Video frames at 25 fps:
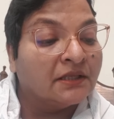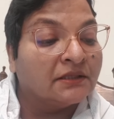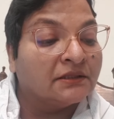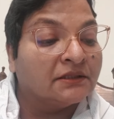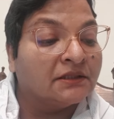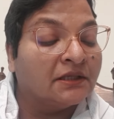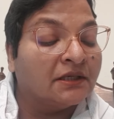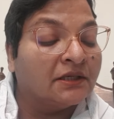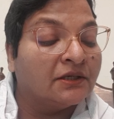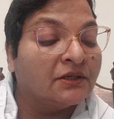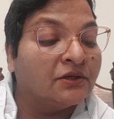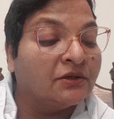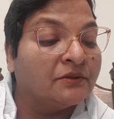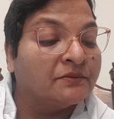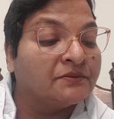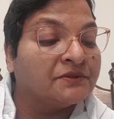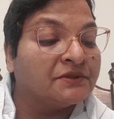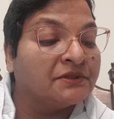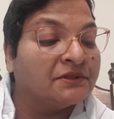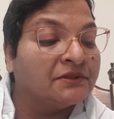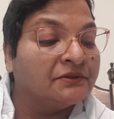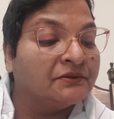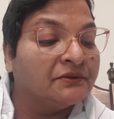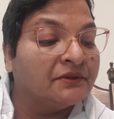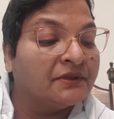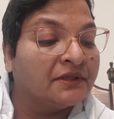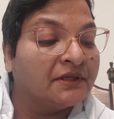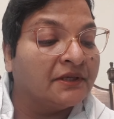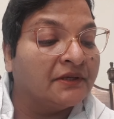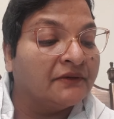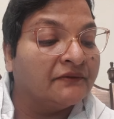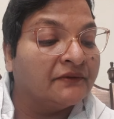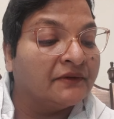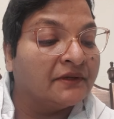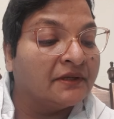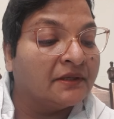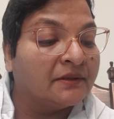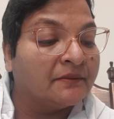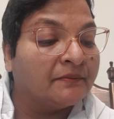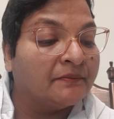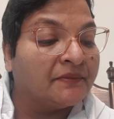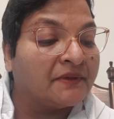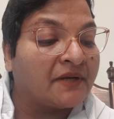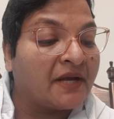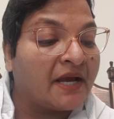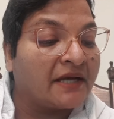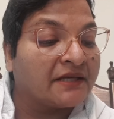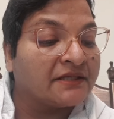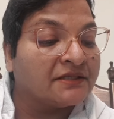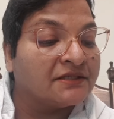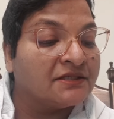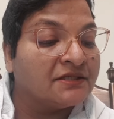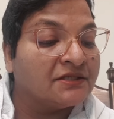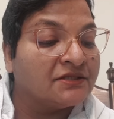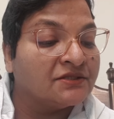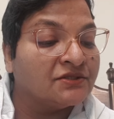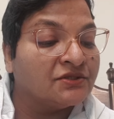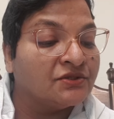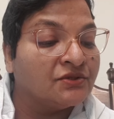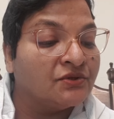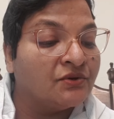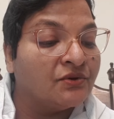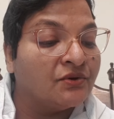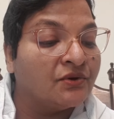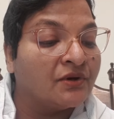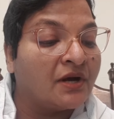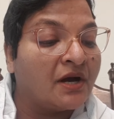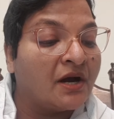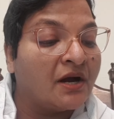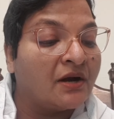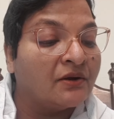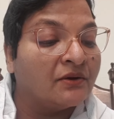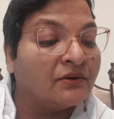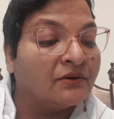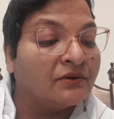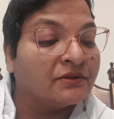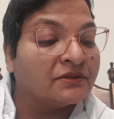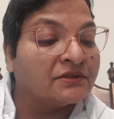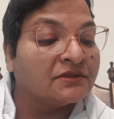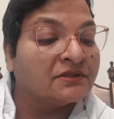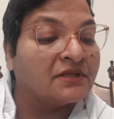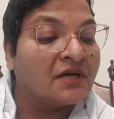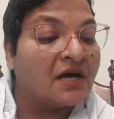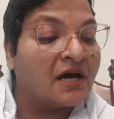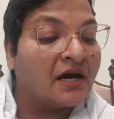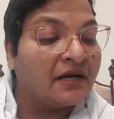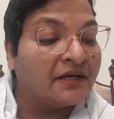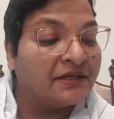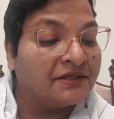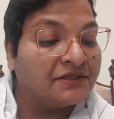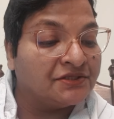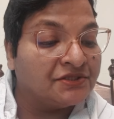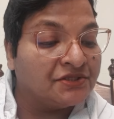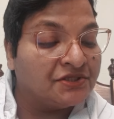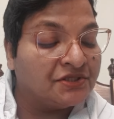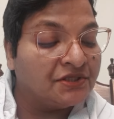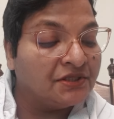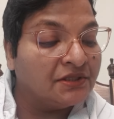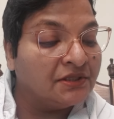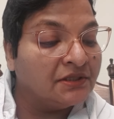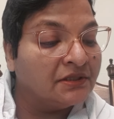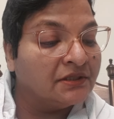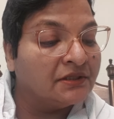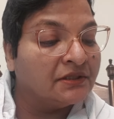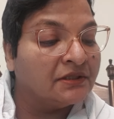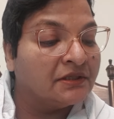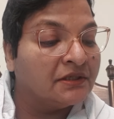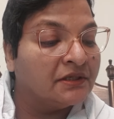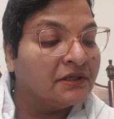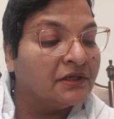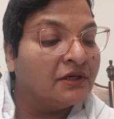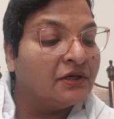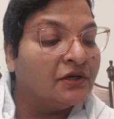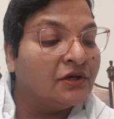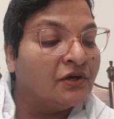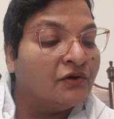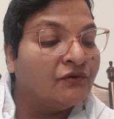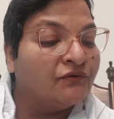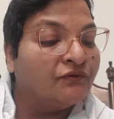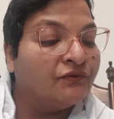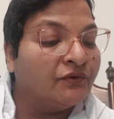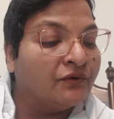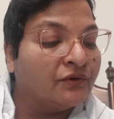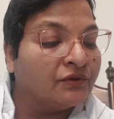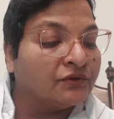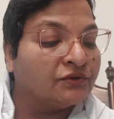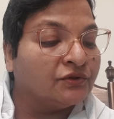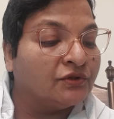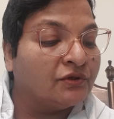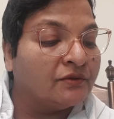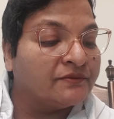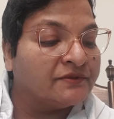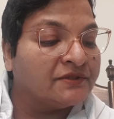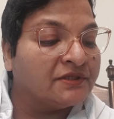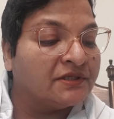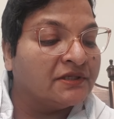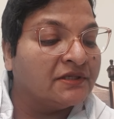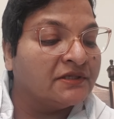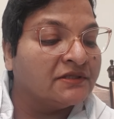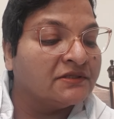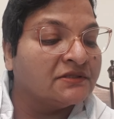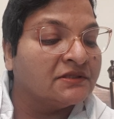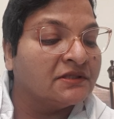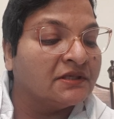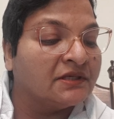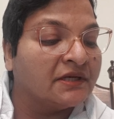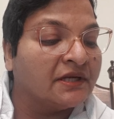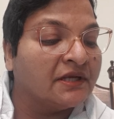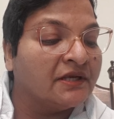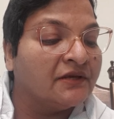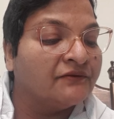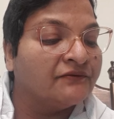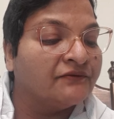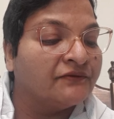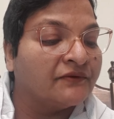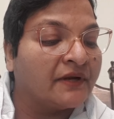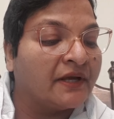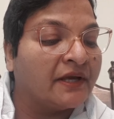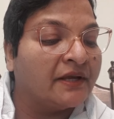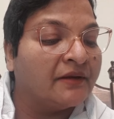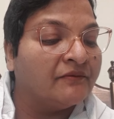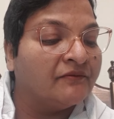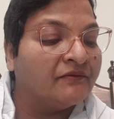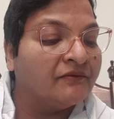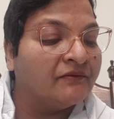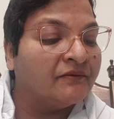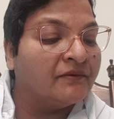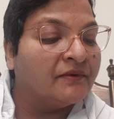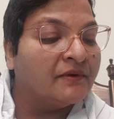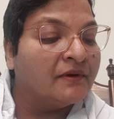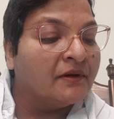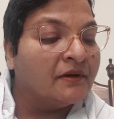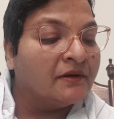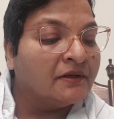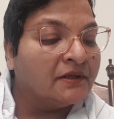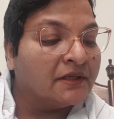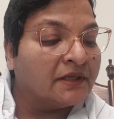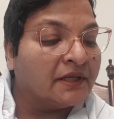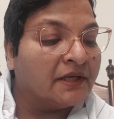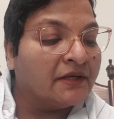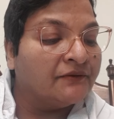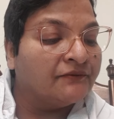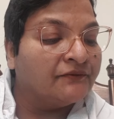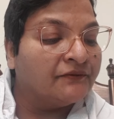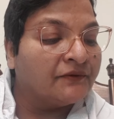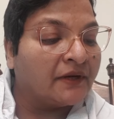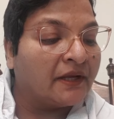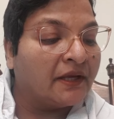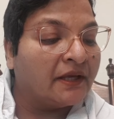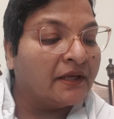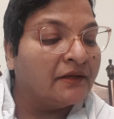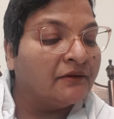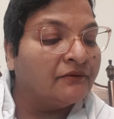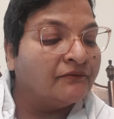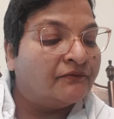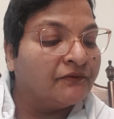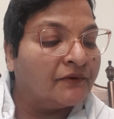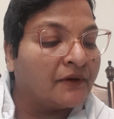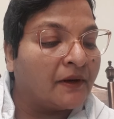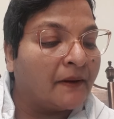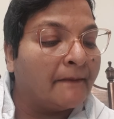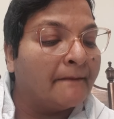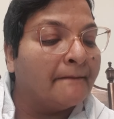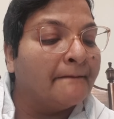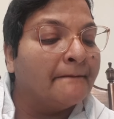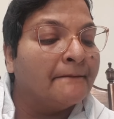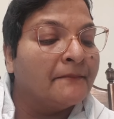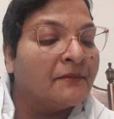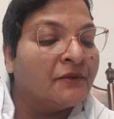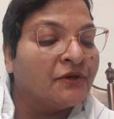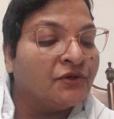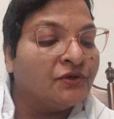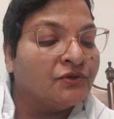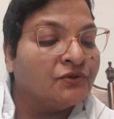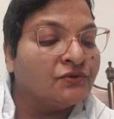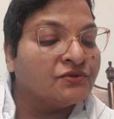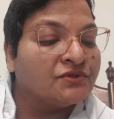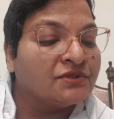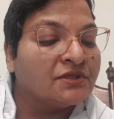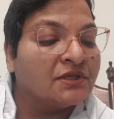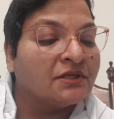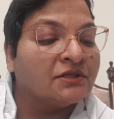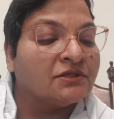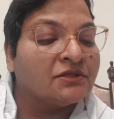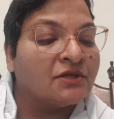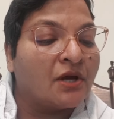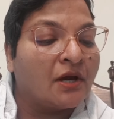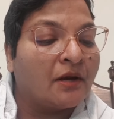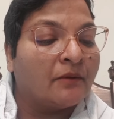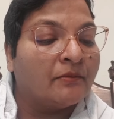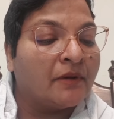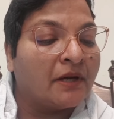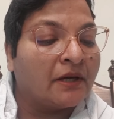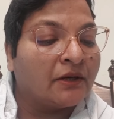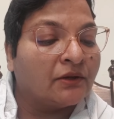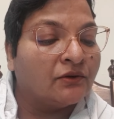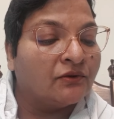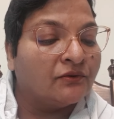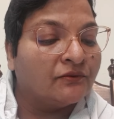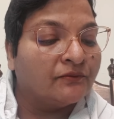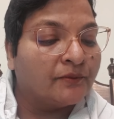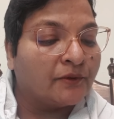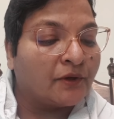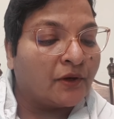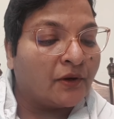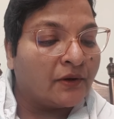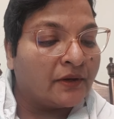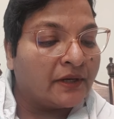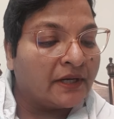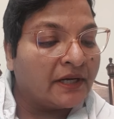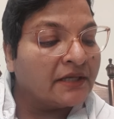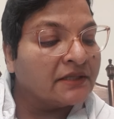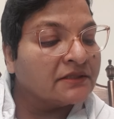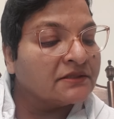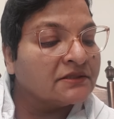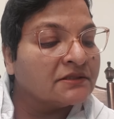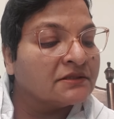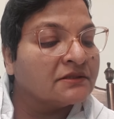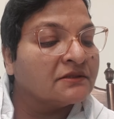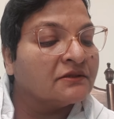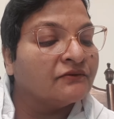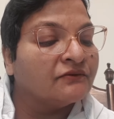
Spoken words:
Third option, you are giving her practice yoga or tai chi. Fourth option is refrain from using tobacco products.